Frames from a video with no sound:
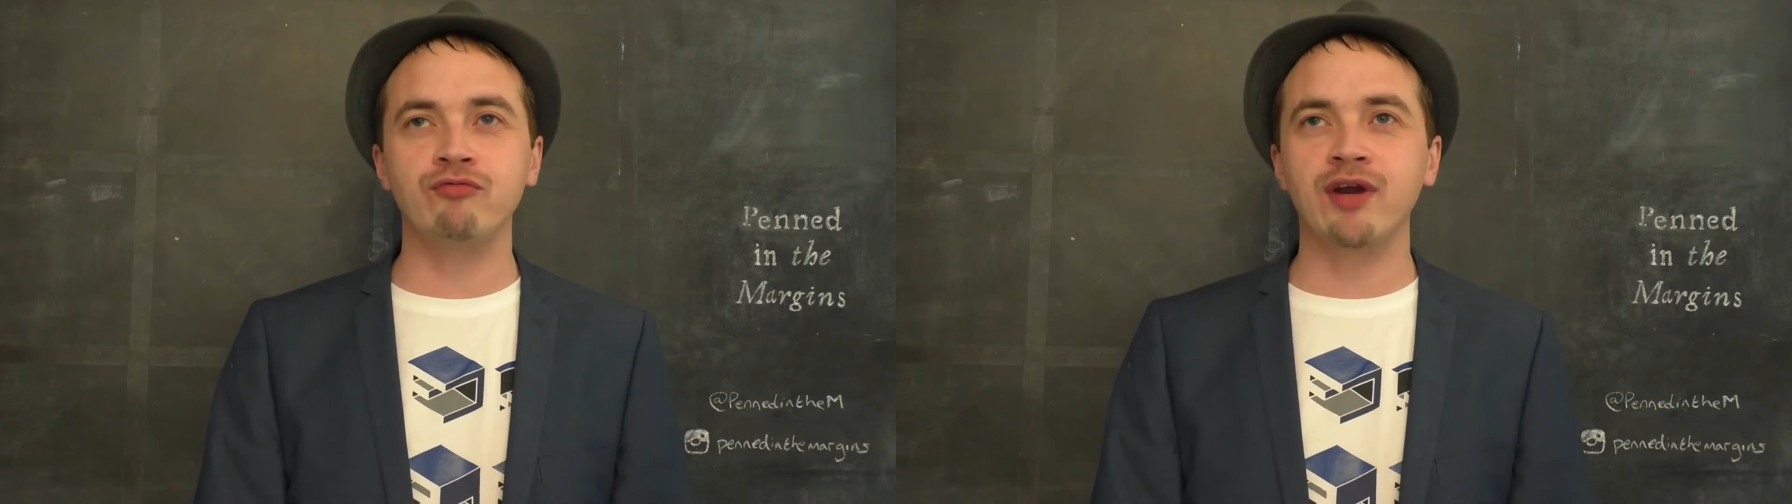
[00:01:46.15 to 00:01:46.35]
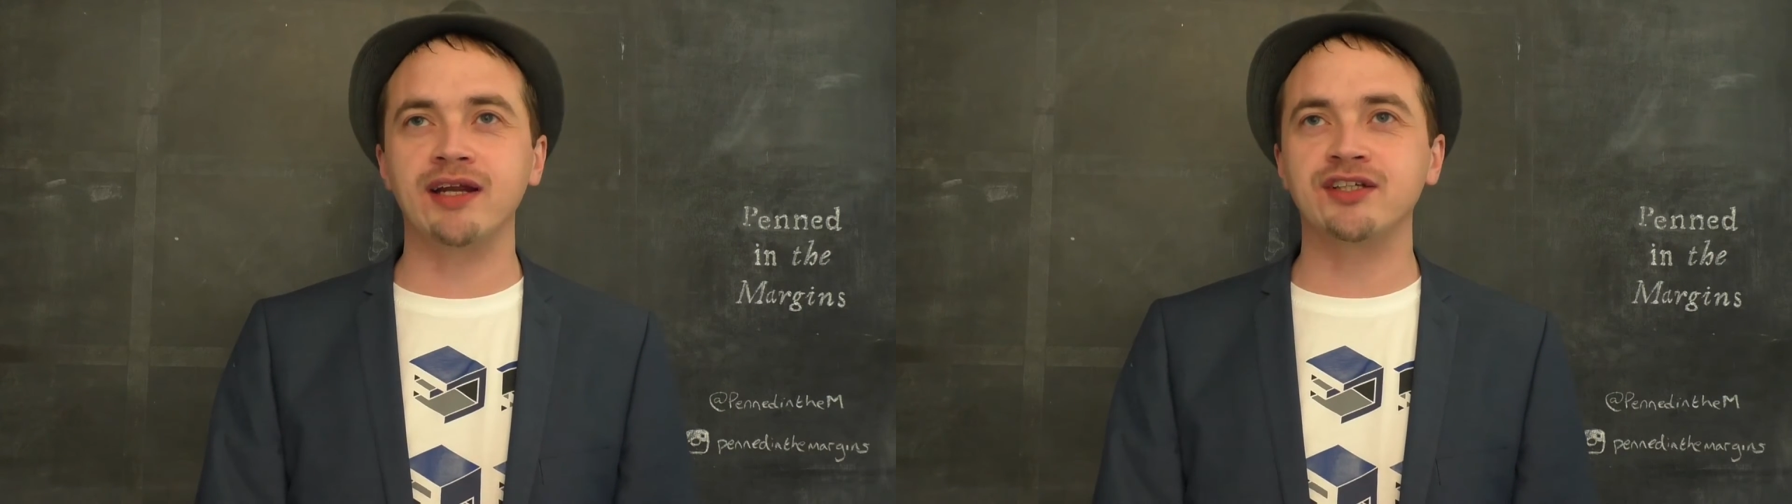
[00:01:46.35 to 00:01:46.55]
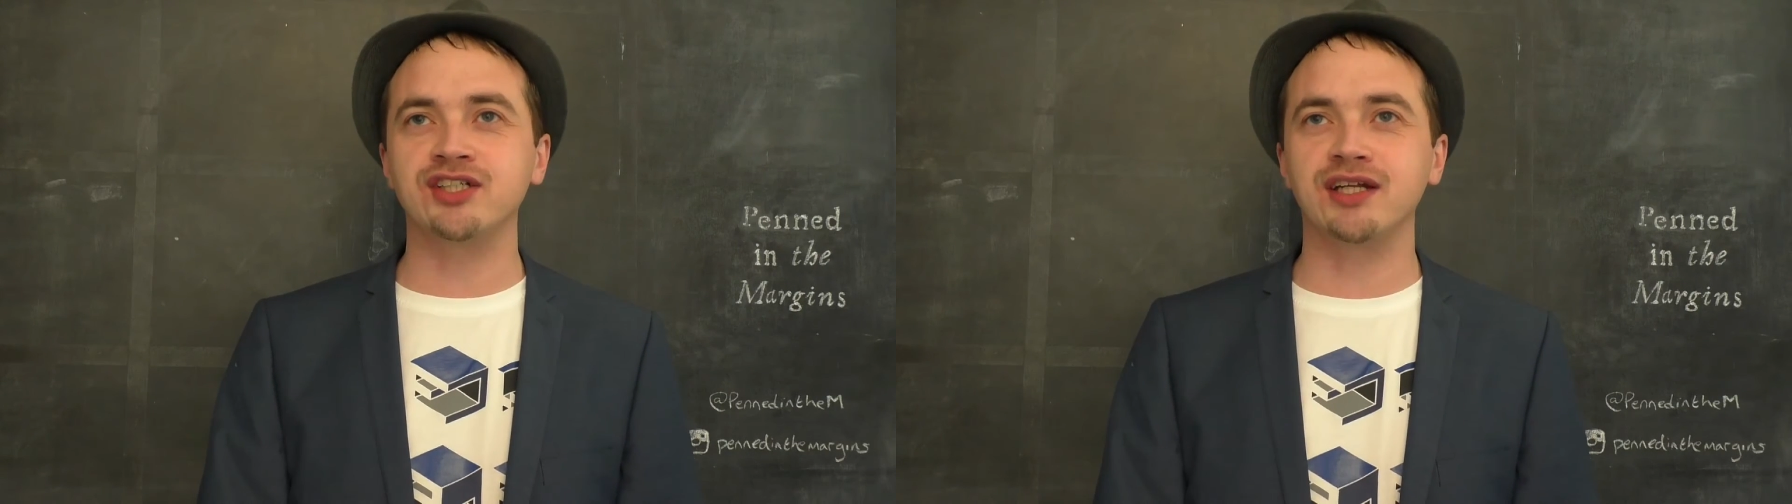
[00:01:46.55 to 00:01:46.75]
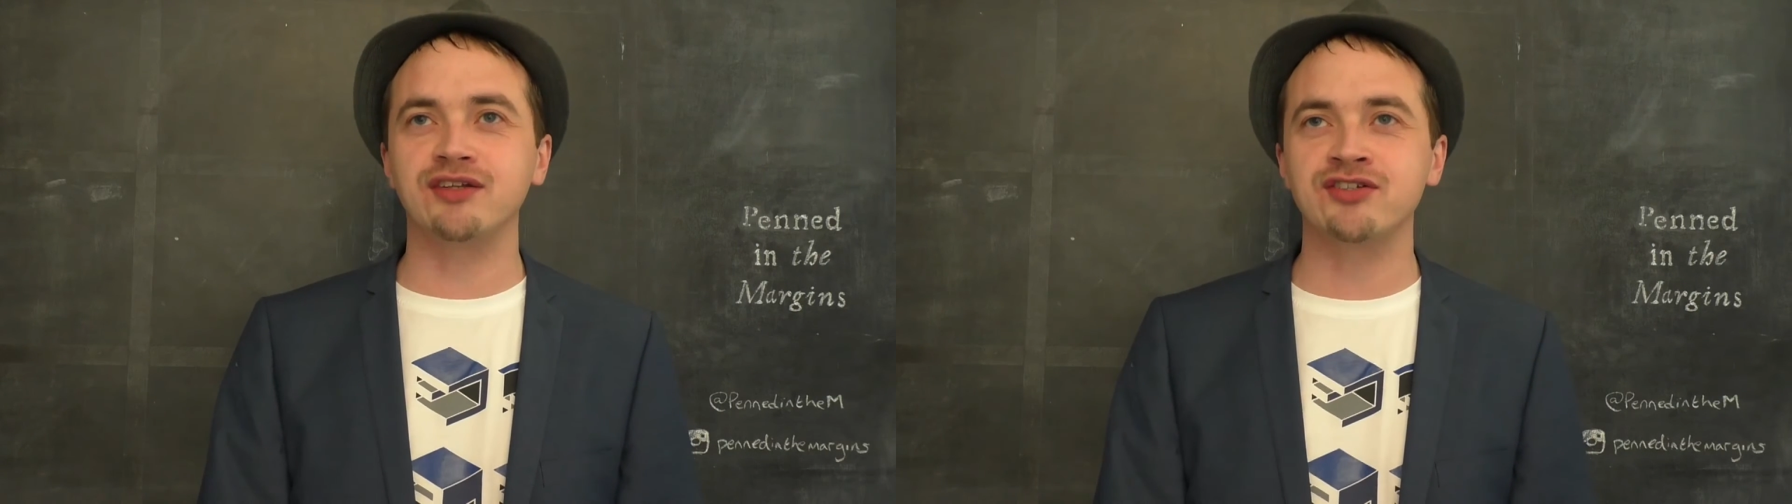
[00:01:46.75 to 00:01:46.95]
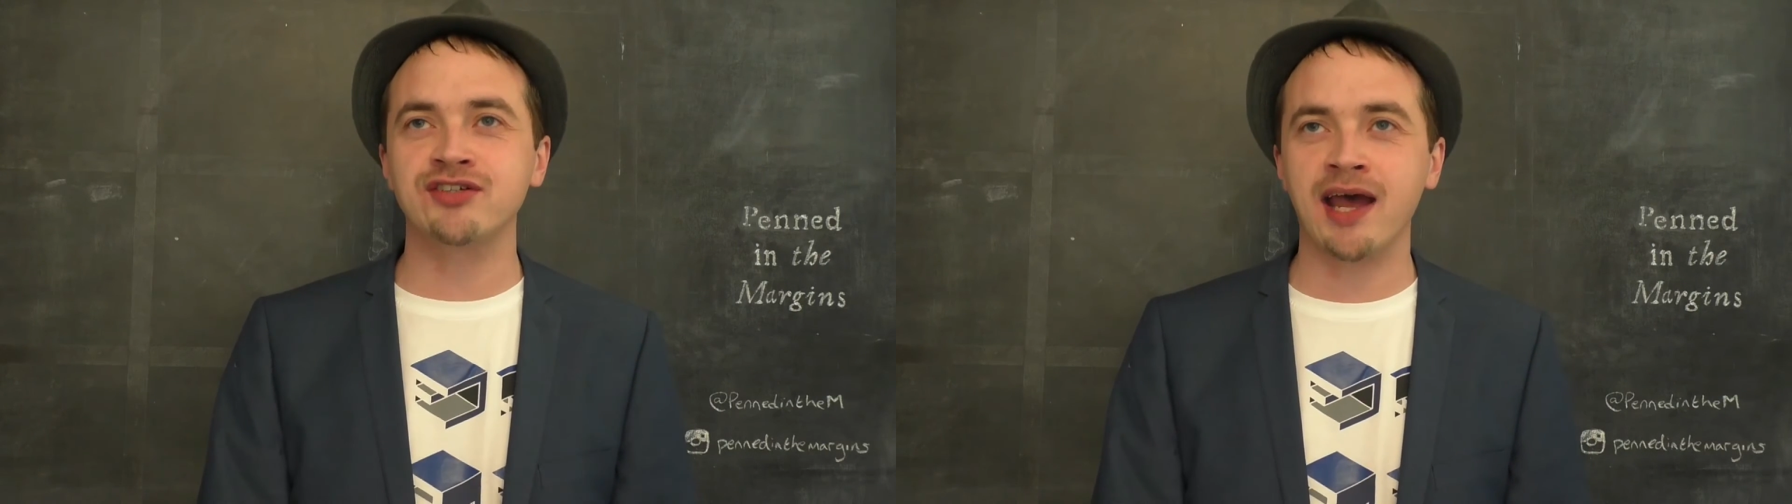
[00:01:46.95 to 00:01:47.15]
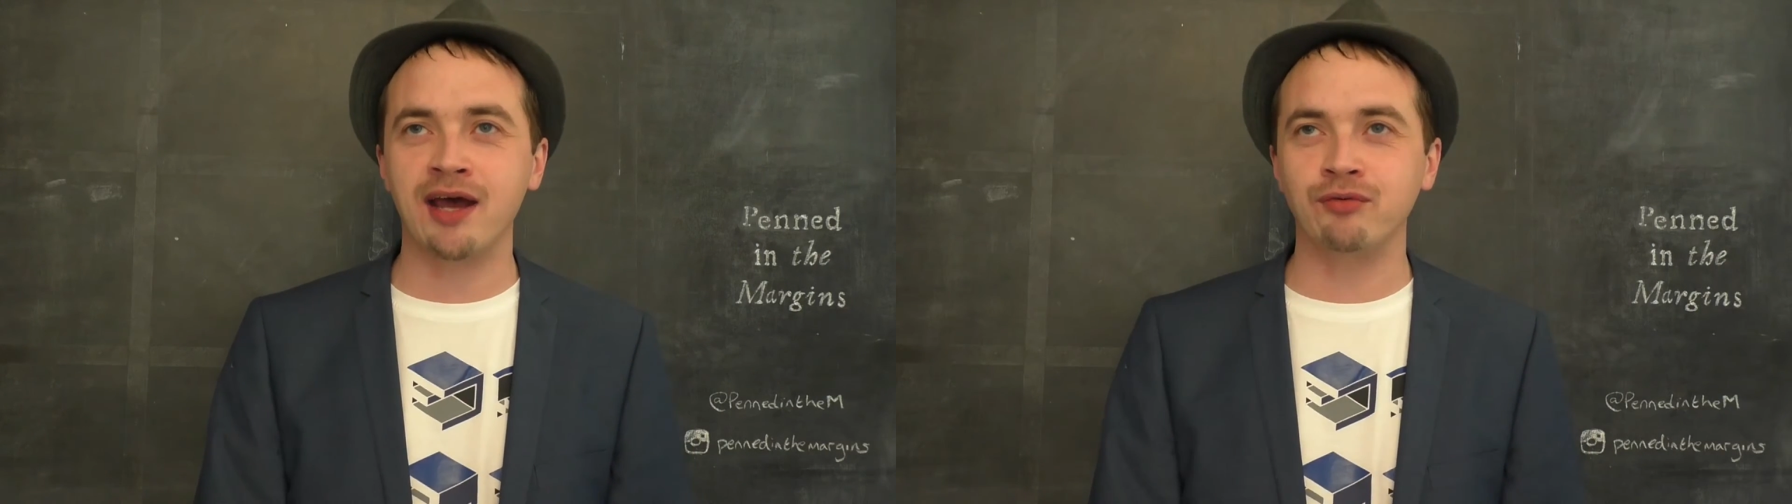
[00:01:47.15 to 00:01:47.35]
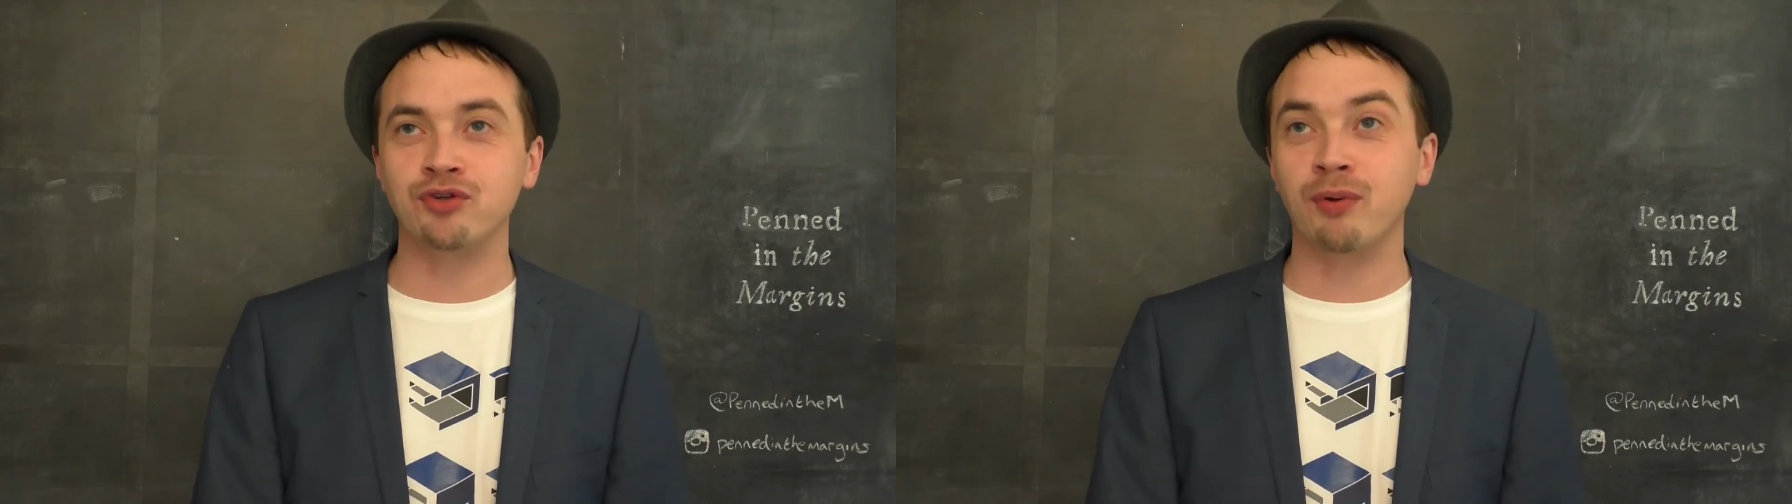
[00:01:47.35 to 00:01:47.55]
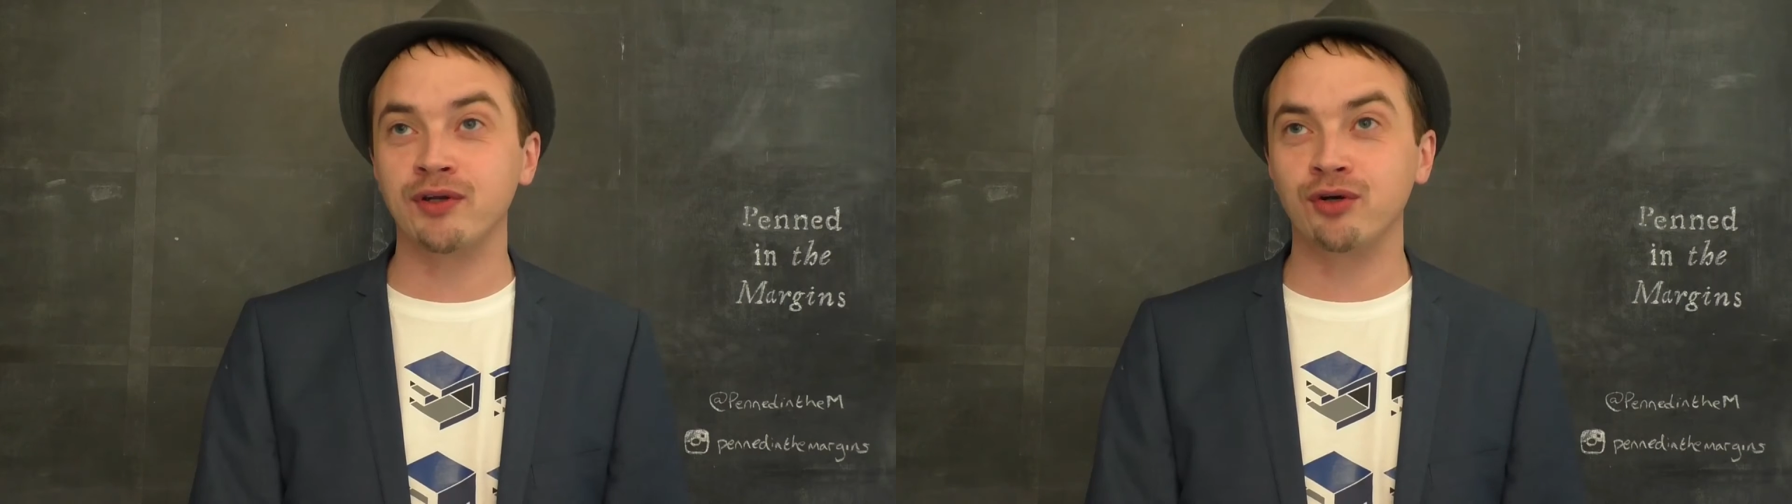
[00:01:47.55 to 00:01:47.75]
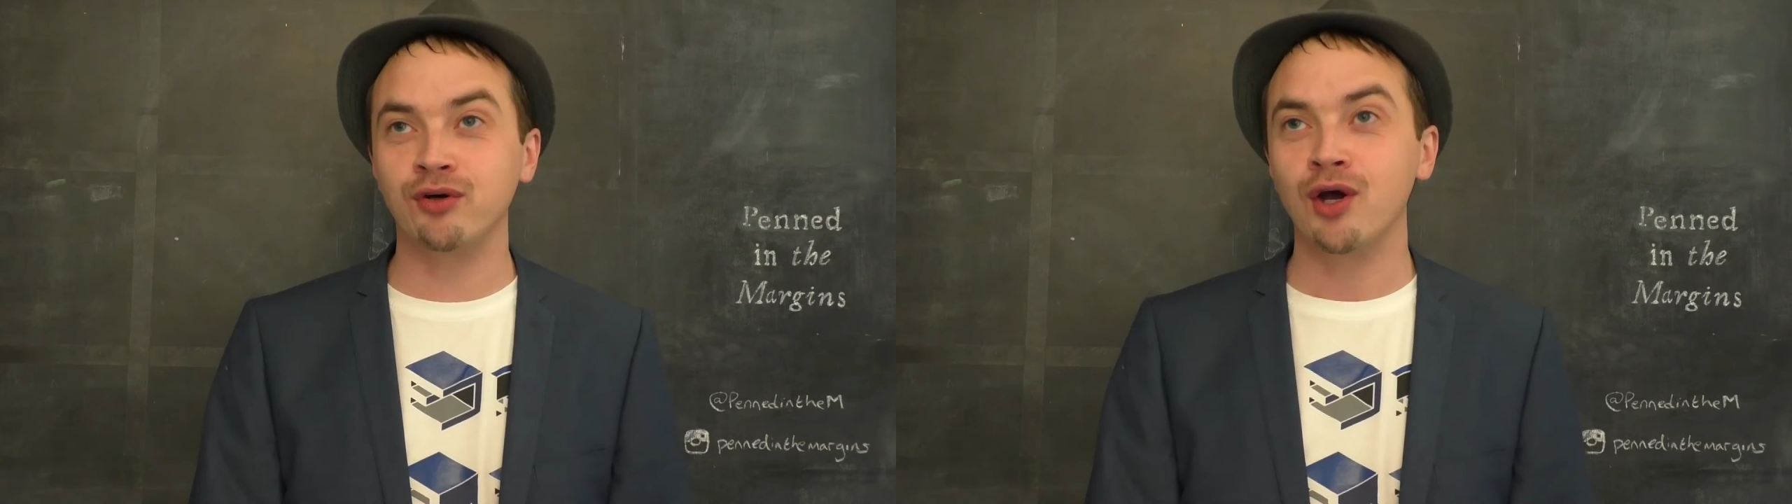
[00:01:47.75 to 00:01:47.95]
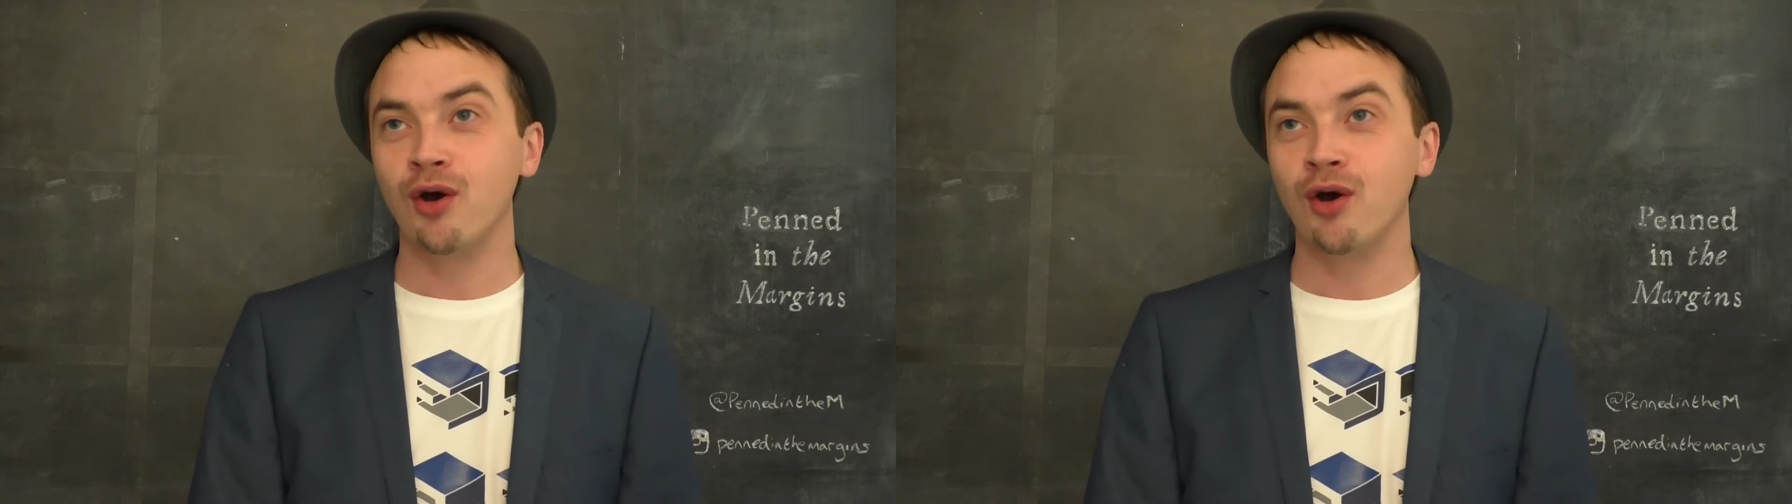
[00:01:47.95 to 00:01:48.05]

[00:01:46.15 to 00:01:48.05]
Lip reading: rich in sounds when you're